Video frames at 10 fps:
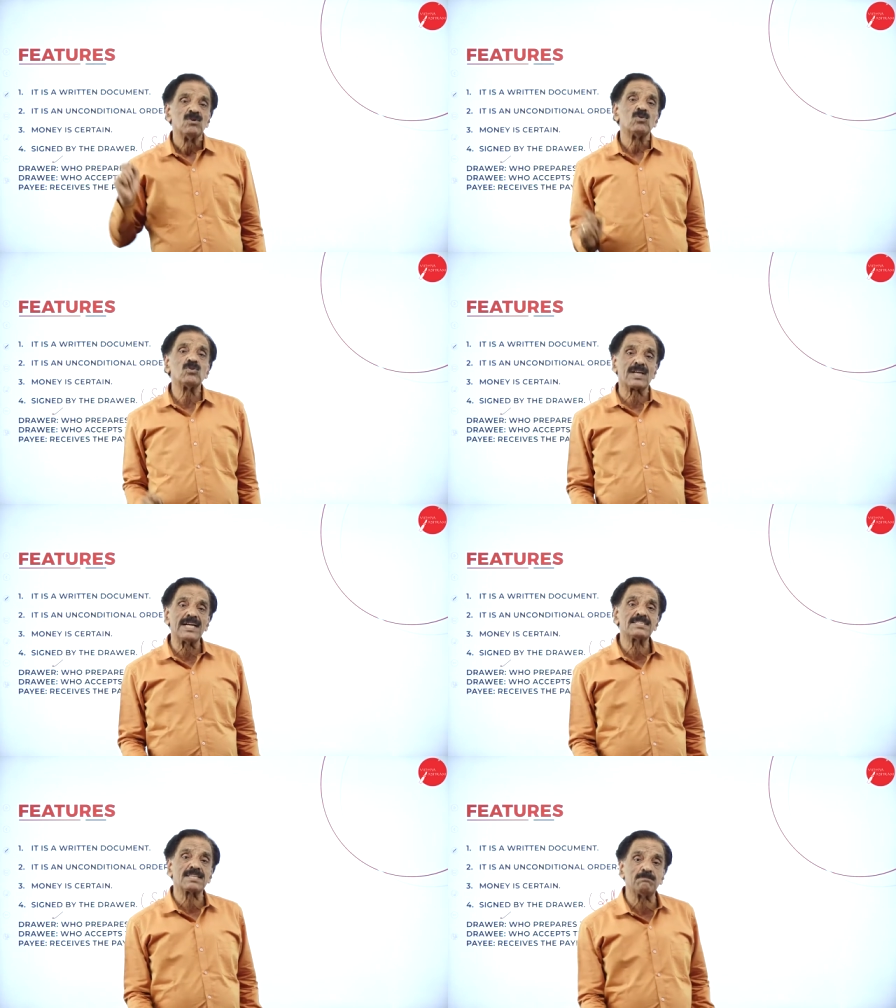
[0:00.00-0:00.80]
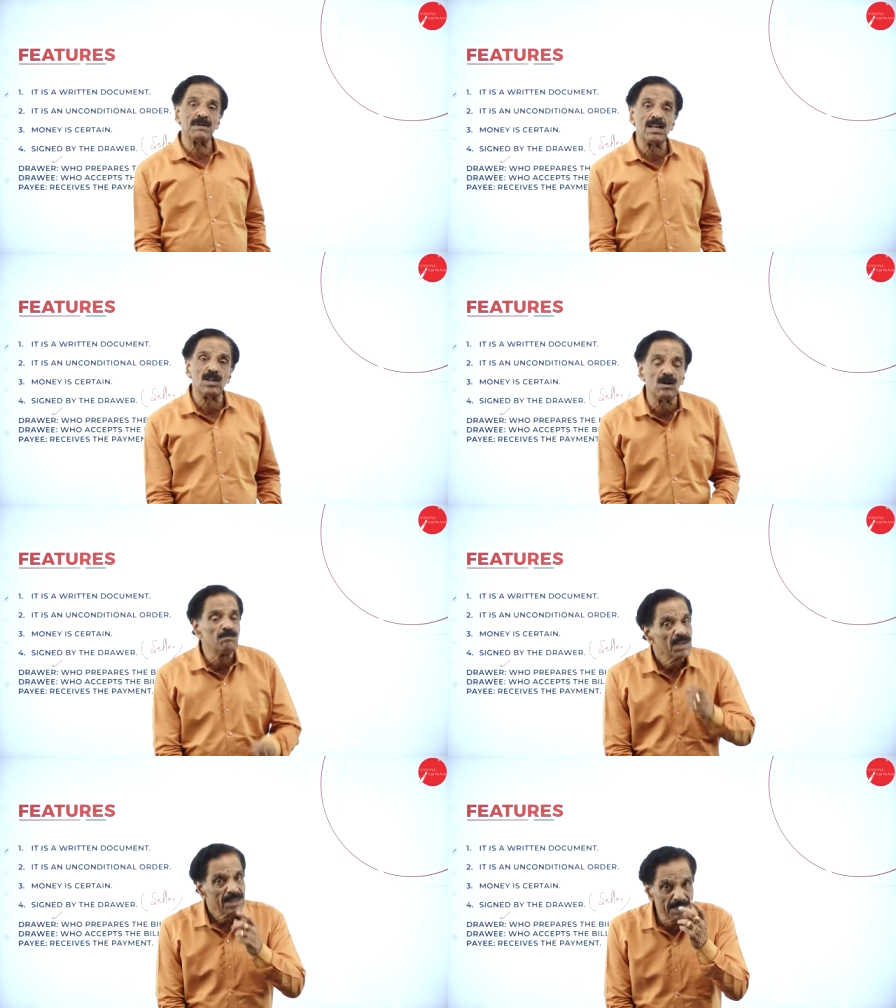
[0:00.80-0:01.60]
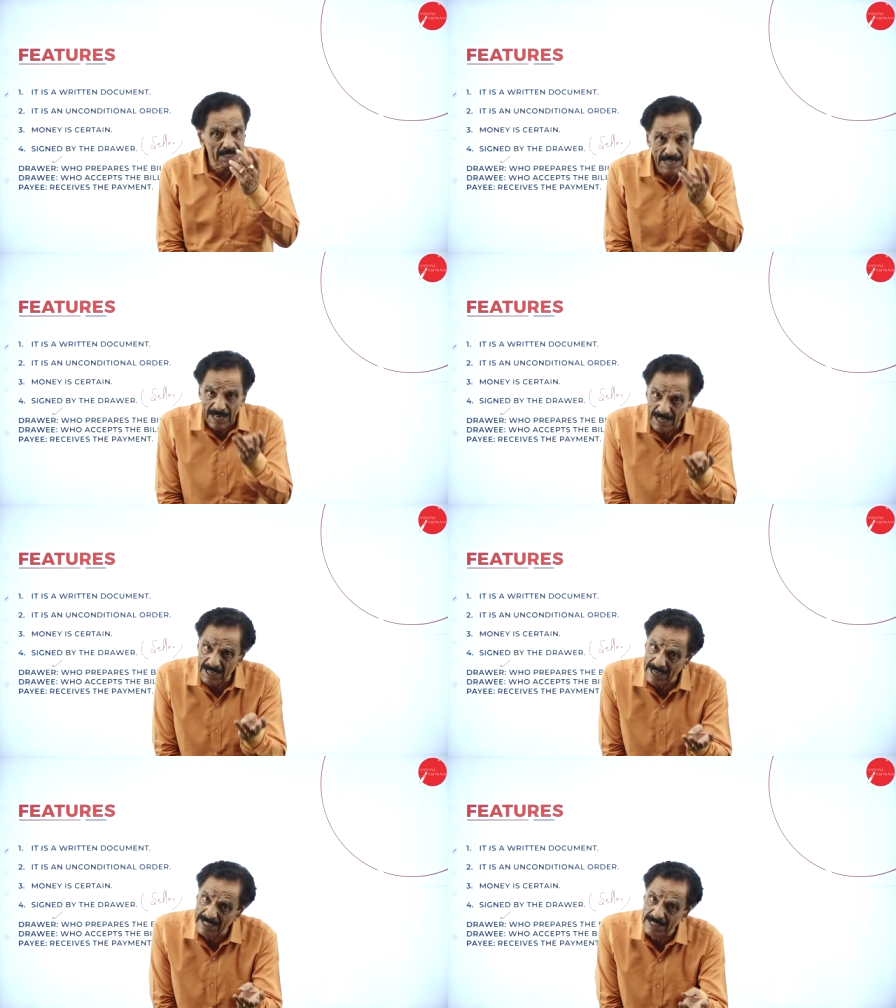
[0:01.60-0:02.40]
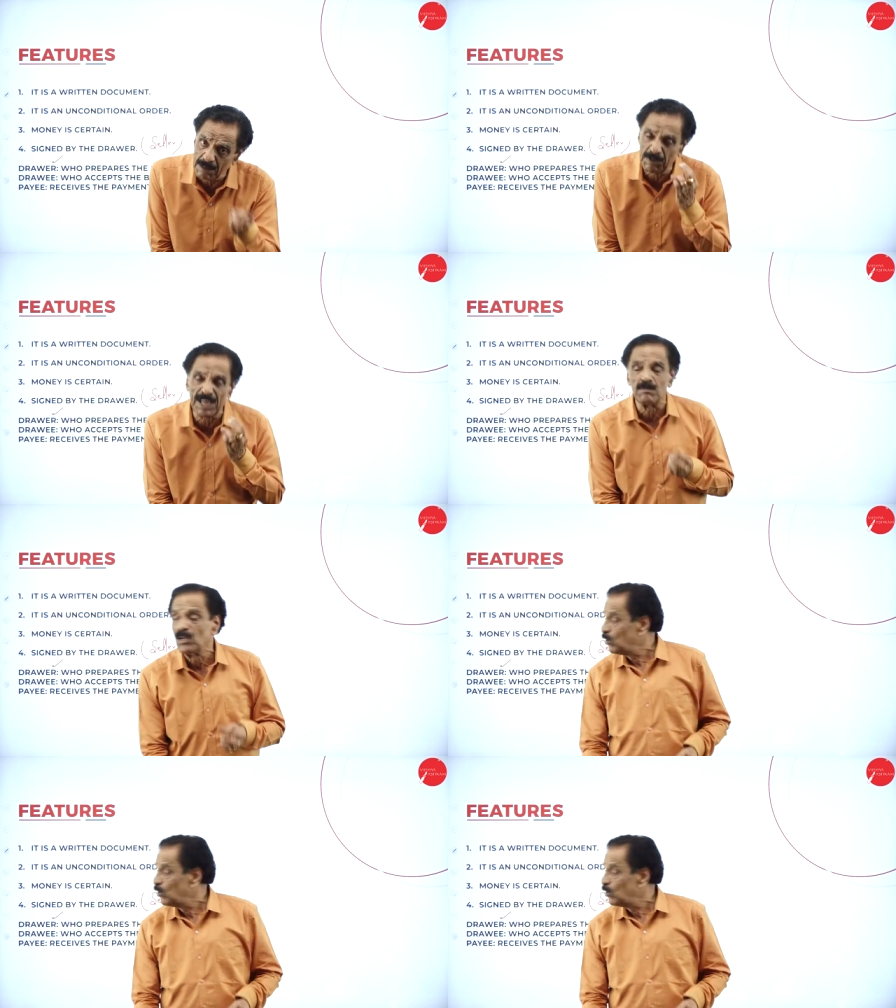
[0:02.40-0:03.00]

Who writes the bill now? The seller writes the bill.